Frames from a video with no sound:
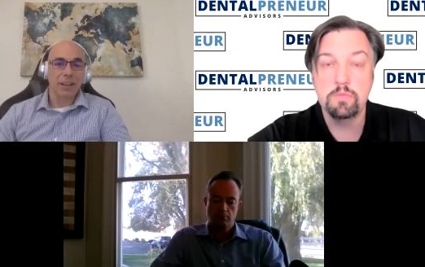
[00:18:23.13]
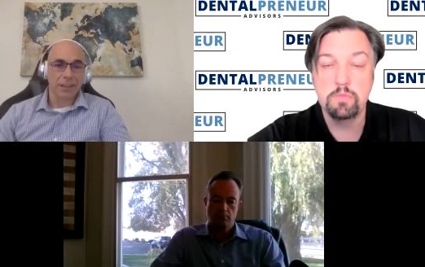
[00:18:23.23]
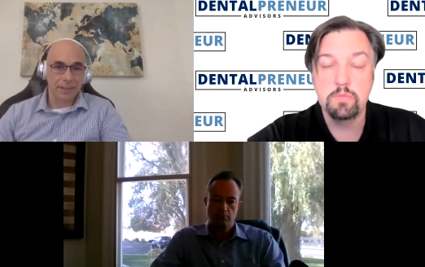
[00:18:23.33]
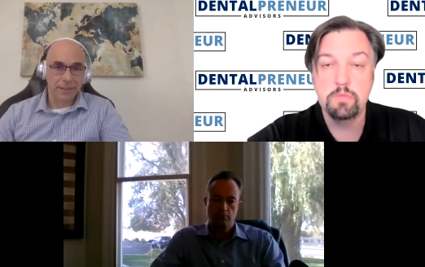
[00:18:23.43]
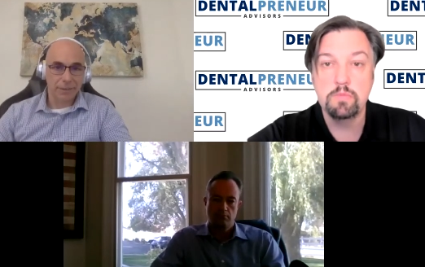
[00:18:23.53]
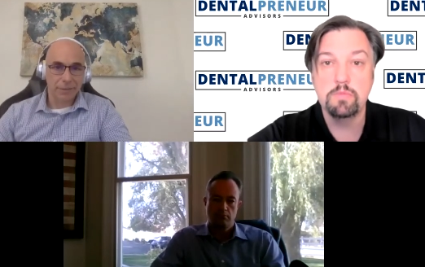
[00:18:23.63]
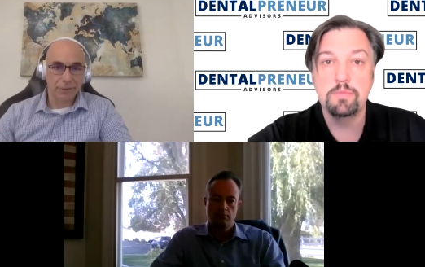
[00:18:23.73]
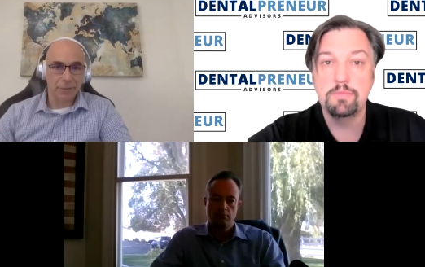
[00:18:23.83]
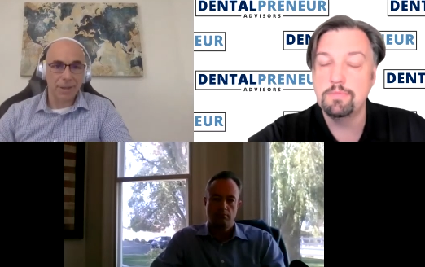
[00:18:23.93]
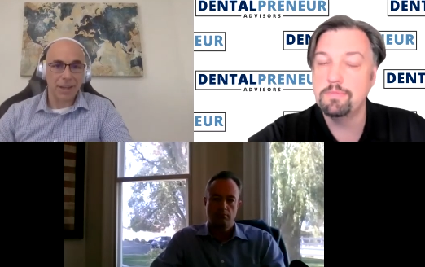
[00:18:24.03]
Speaker 1: check
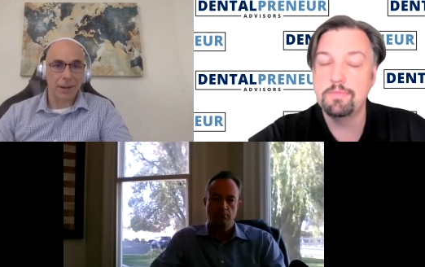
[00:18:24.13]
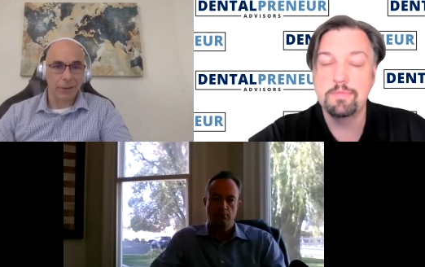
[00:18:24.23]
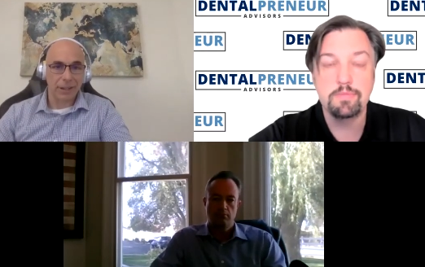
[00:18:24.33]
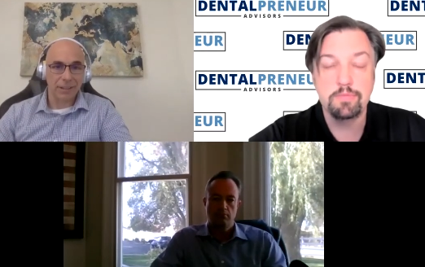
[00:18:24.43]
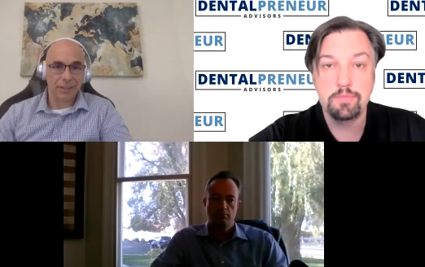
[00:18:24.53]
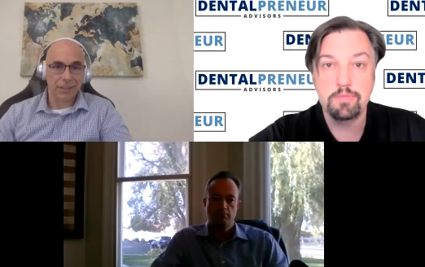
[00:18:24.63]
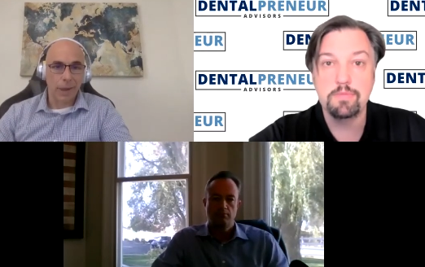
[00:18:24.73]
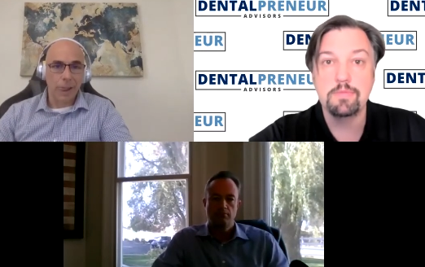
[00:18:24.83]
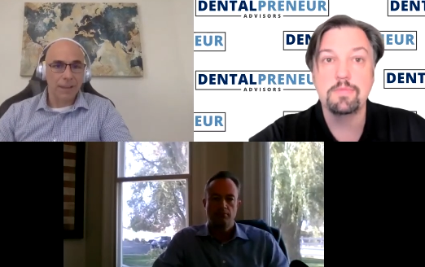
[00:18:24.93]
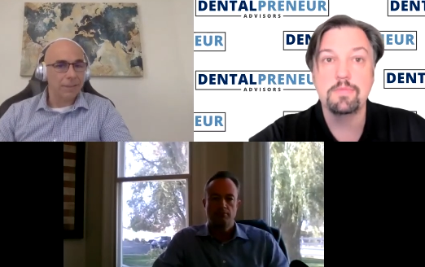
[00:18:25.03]
from the I R S.
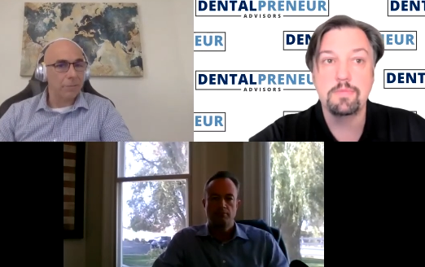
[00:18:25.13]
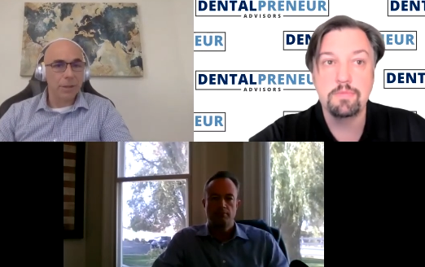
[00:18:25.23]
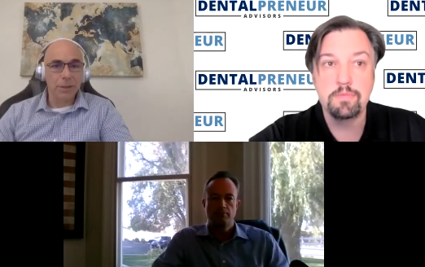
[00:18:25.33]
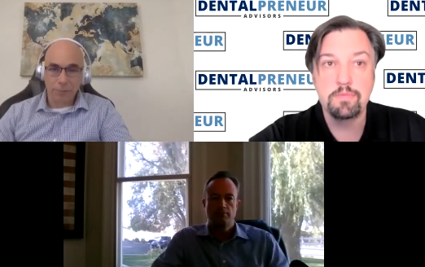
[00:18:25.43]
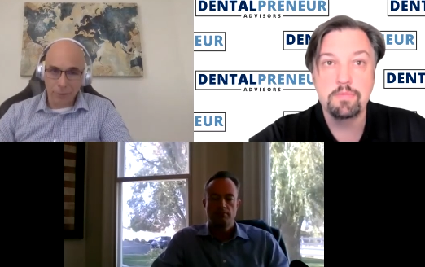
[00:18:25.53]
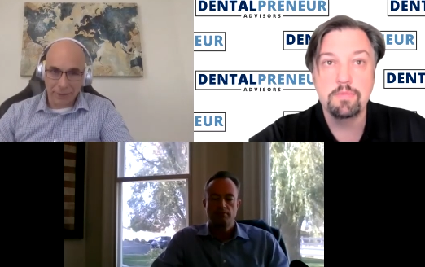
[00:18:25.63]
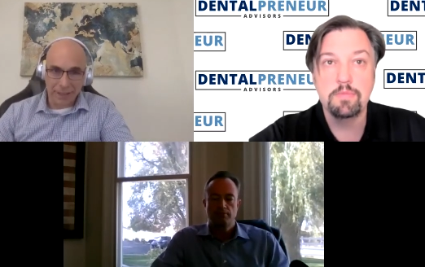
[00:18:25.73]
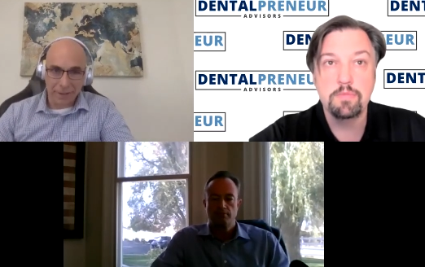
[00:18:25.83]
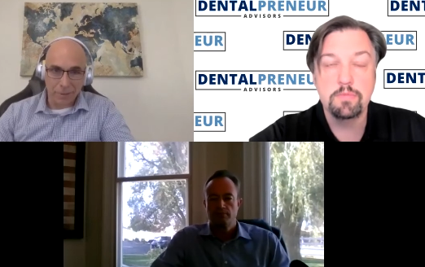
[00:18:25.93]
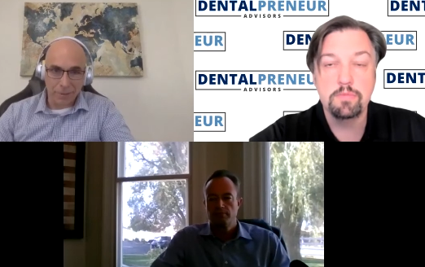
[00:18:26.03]
It's a beautiful
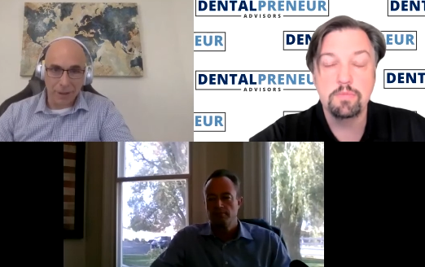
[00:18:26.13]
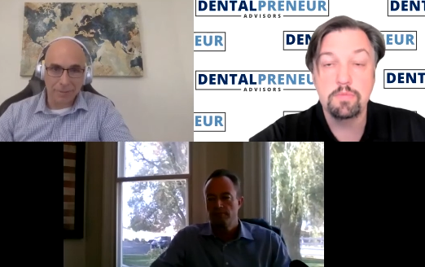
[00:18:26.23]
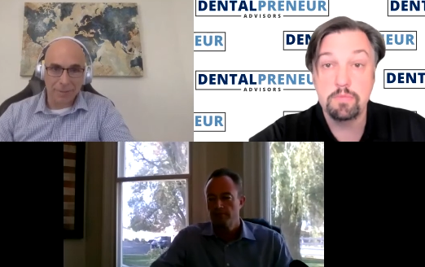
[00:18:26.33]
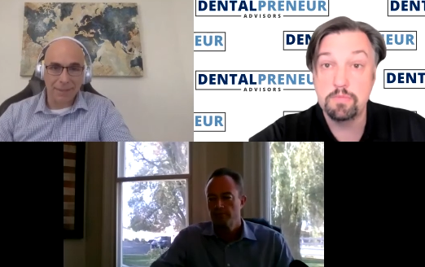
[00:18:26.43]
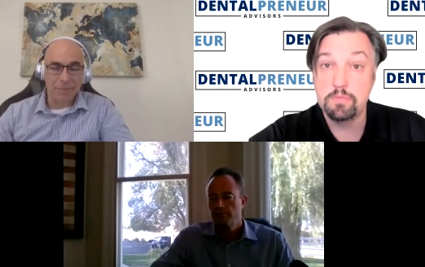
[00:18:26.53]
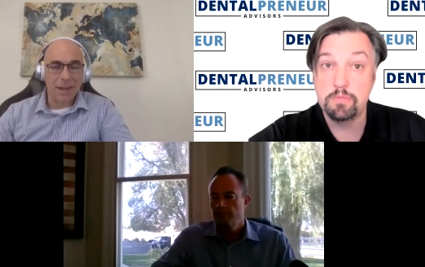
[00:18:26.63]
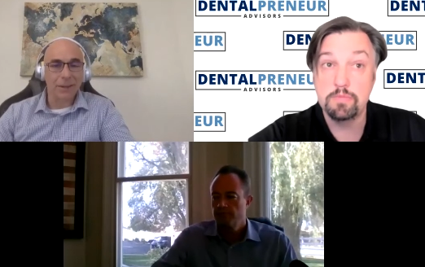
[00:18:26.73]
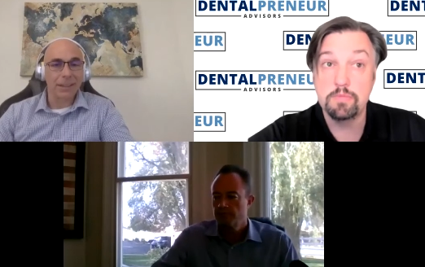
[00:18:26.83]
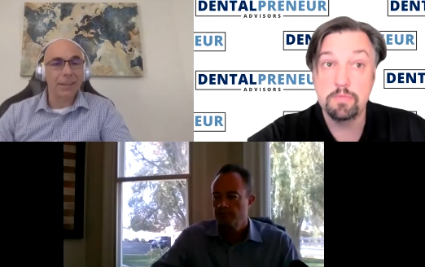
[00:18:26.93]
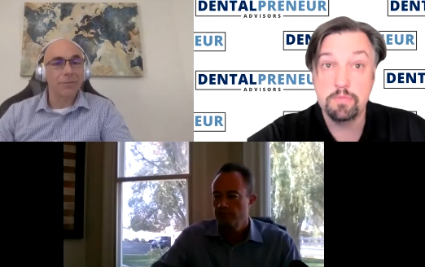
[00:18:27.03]
thing to open up that
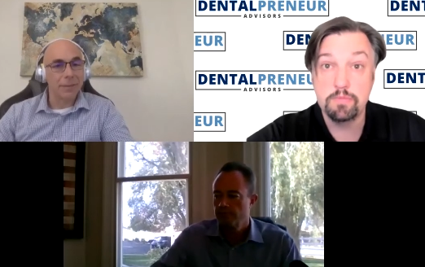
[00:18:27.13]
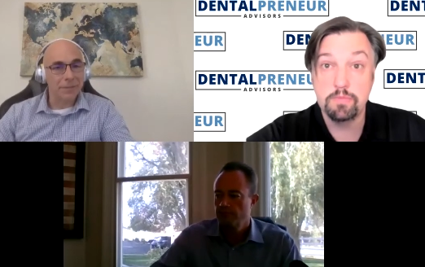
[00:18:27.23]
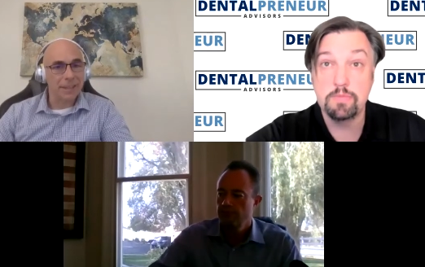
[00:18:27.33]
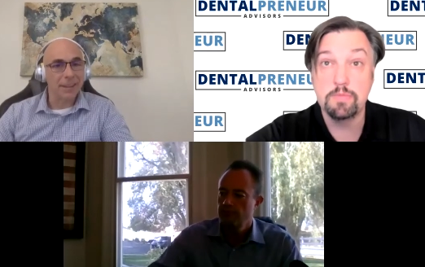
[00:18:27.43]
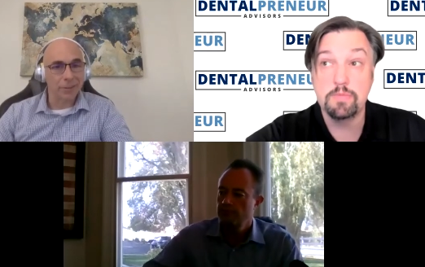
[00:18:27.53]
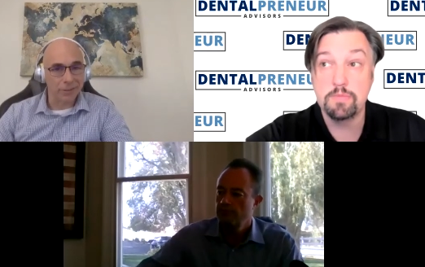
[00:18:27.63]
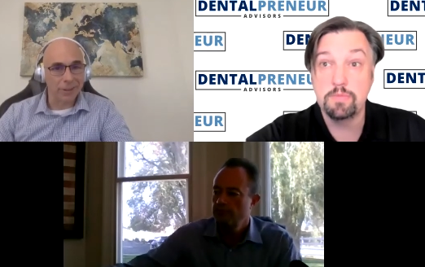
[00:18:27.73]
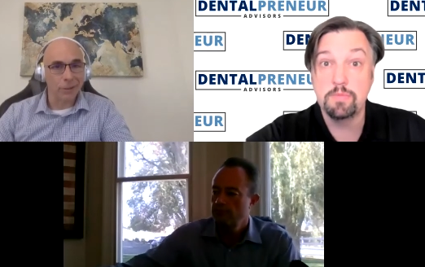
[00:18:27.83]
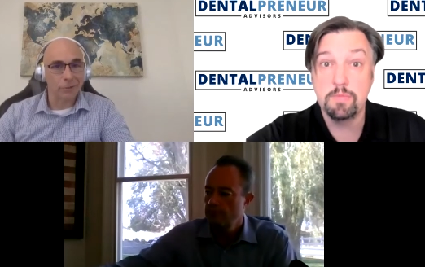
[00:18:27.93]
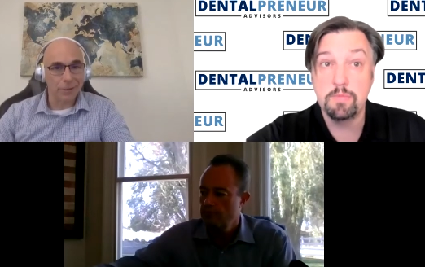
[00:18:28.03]
mail and get a fifty
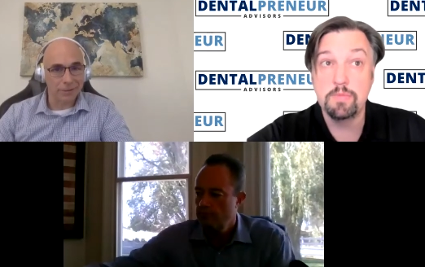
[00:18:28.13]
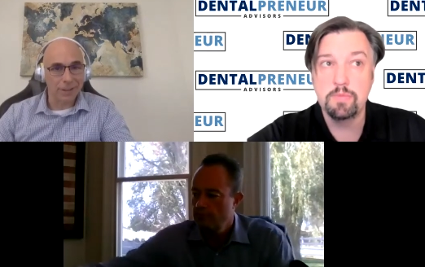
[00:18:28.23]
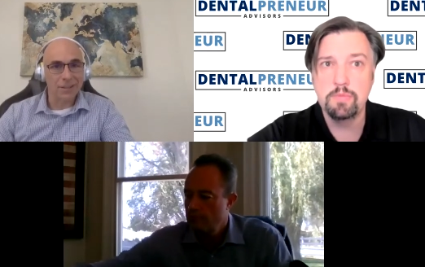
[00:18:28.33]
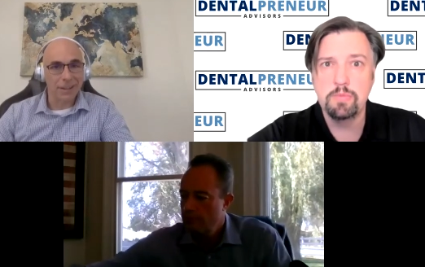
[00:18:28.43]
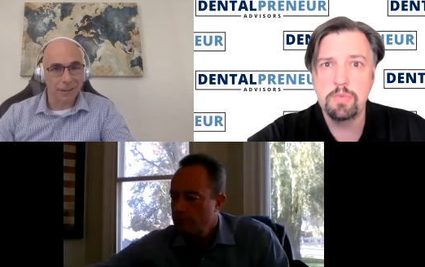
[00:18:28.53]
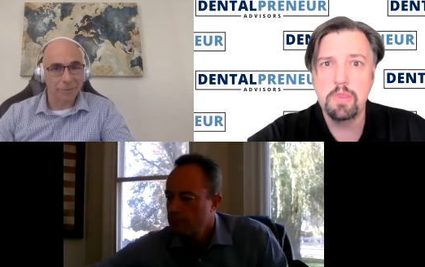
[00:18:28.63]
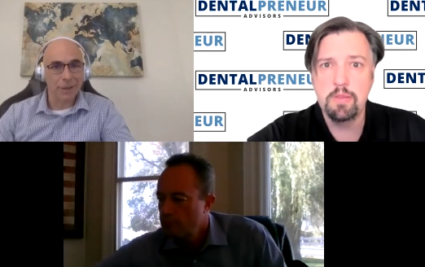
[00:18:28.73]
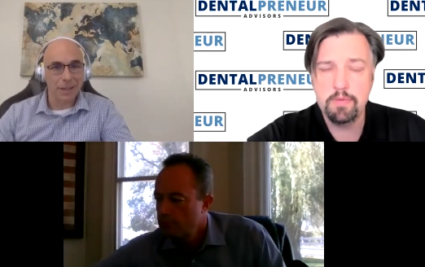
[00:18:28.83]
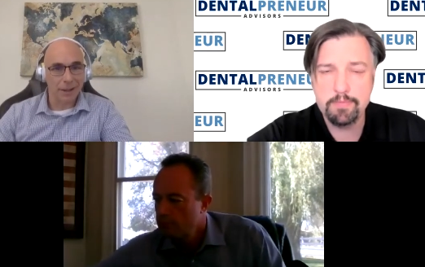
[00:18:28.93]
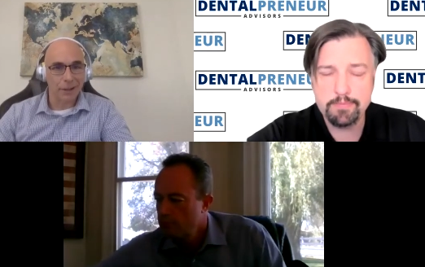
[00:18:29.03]
thousand dollar refund check
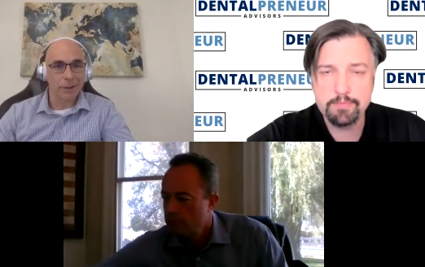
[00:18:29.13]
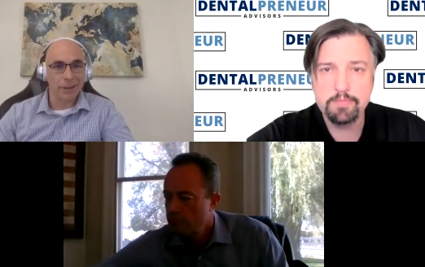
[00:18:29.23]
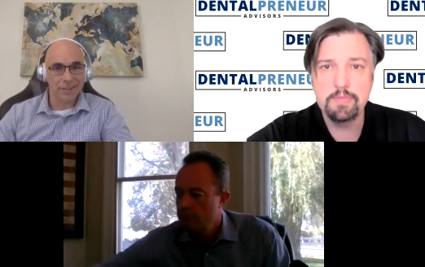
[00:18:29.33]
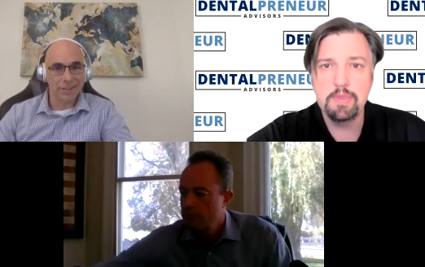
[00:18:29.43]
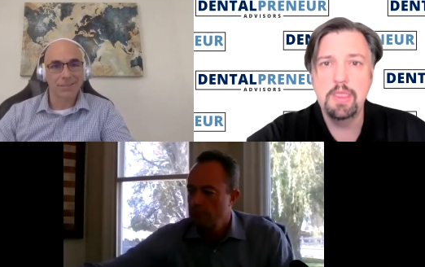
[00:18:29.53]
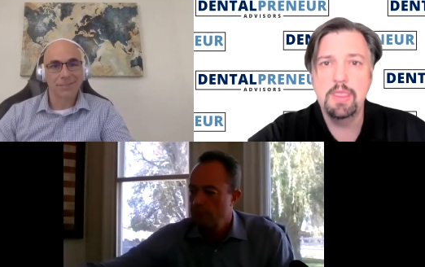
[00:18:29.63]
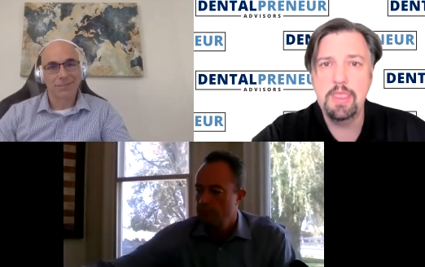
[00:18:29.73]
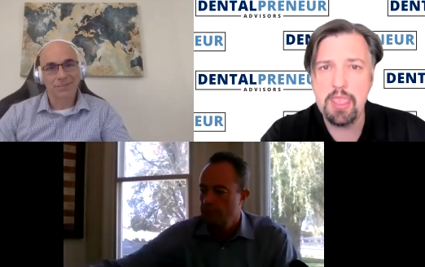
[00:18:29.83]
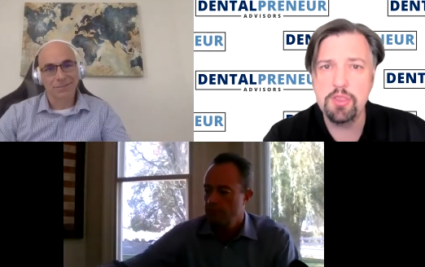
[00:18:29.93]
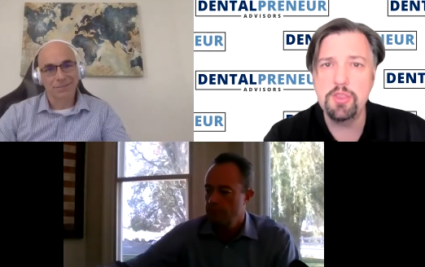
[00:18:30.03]
from the I R S.
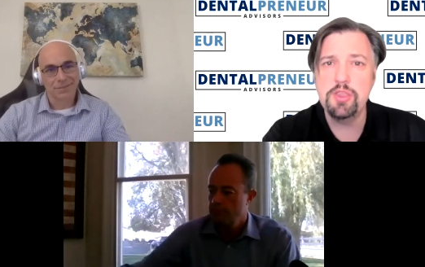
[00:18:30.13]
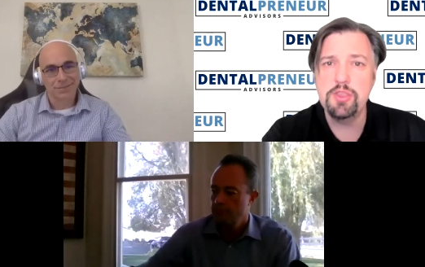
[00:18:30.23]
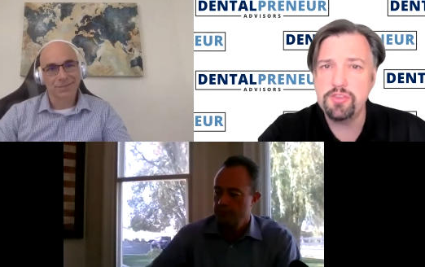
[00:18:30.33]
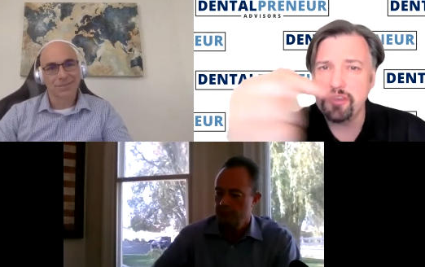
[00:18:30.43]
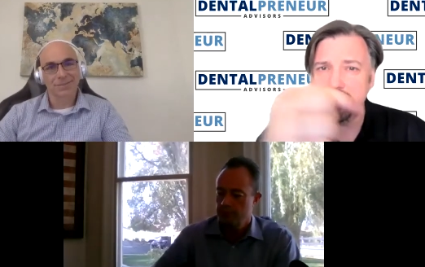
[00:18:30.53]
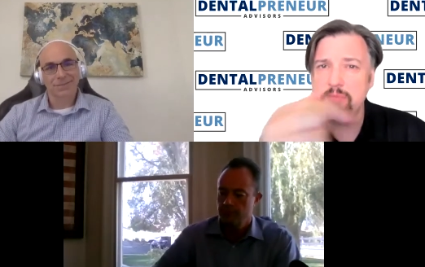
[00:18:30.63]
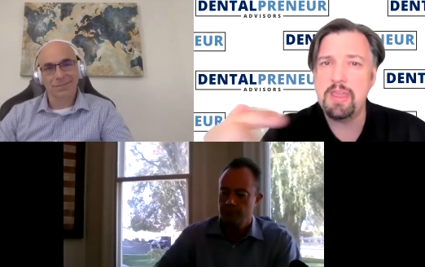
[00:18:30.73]
Speaker 2: Yeah, you, usually the